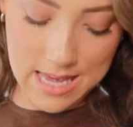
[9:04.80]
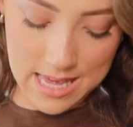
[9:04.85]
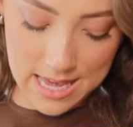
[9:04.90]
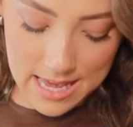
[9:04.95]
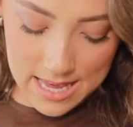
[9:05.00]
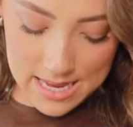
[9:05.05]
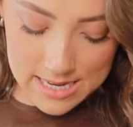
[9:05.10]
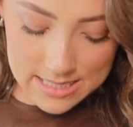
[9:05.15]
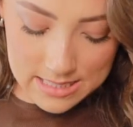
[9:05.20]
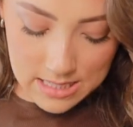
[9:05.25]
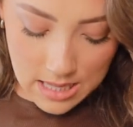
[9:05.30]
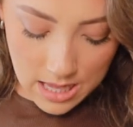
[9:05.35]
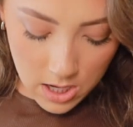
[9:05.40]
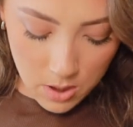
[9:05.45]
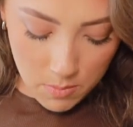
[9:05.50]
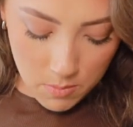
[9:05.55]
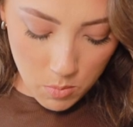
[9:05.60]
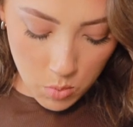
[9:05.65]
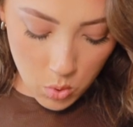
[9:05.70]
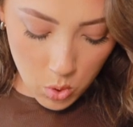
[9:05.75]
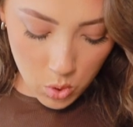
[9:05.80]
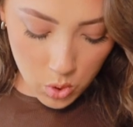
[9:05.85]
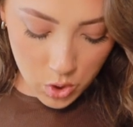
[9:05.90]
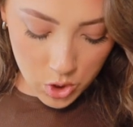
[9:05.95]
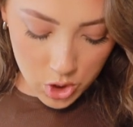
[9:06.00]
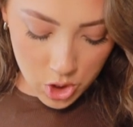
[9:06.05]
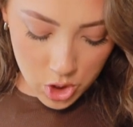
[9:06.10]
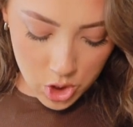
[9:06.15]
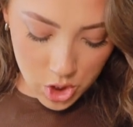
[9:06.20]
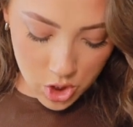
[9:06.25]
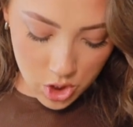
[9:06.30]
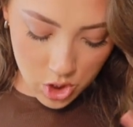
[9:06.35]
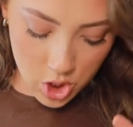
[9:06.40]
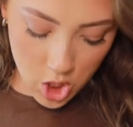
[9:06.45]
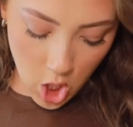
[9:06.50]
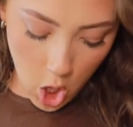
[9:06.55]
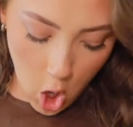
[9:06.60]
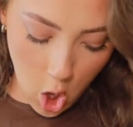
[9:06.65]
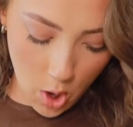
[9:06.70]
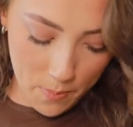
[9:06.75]
It is like a more
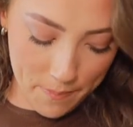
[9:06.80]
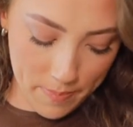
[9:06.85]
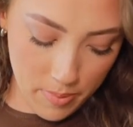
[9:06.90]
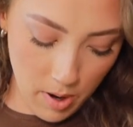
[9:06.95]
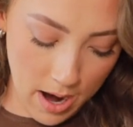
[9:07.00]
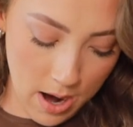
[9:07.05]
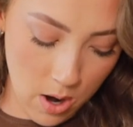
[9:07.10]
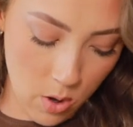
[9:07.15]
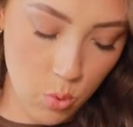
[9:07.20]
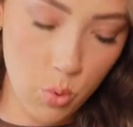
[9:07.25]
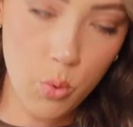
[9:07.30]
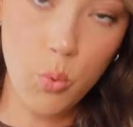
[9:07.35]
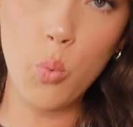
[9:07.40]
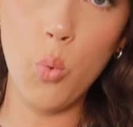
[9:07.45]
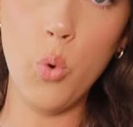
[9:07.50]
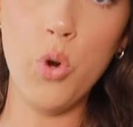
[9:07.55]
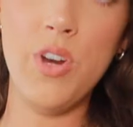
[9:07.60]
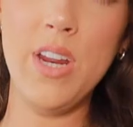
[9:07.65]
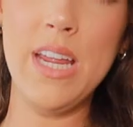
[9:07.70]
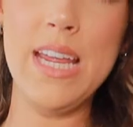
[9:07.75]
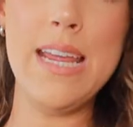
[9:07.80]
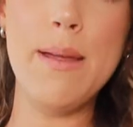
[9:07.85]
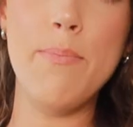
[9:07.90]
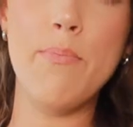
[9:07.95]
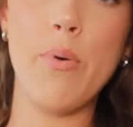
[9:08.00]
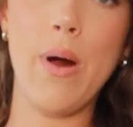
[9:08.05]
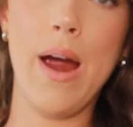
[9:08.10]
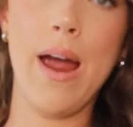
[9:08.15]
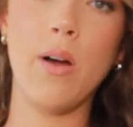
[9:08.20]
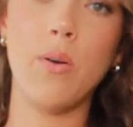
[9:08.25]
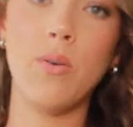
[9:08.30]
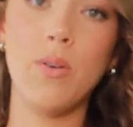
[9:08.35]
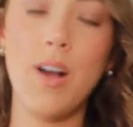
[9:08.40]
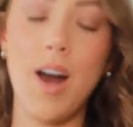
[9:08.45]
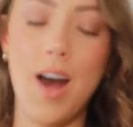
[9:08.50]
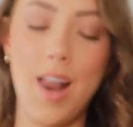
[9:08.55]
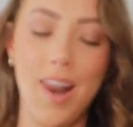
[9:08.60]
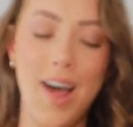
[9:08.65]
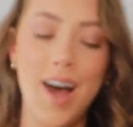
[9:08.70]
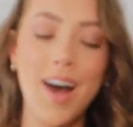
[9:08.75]
dark brown, woody brown
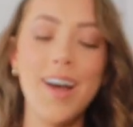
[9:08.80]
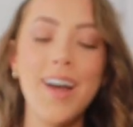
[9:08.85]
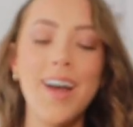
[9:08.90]
colour.